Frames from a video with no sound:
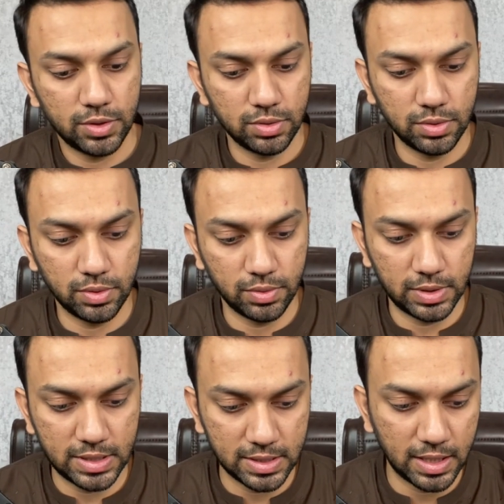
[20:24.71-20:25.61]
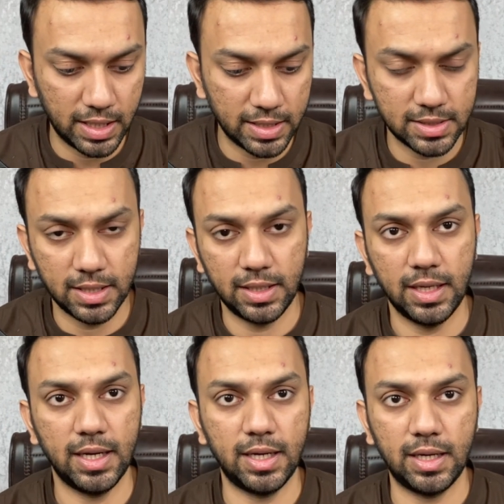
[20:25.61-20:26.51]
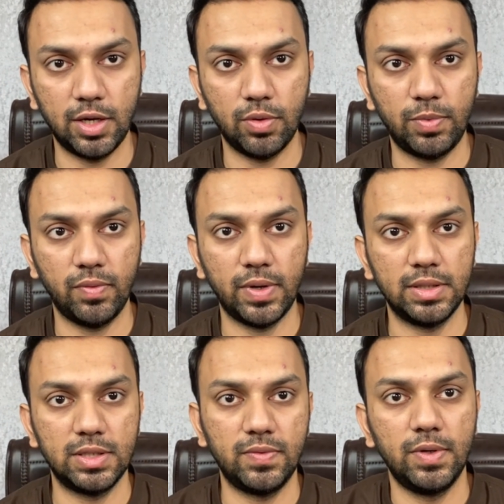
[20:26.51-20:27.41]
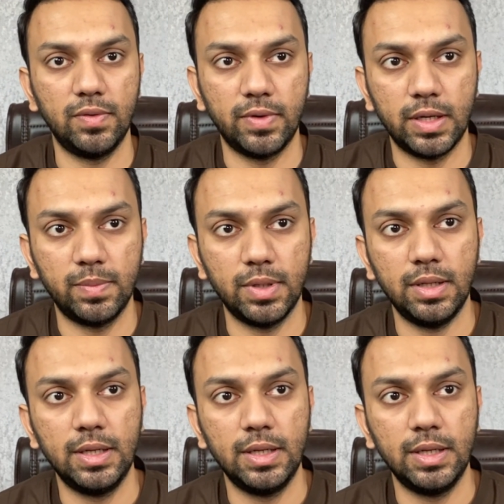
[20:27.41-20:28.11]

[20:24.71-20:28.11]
So this is the last thing, and I hope you find this video valuable.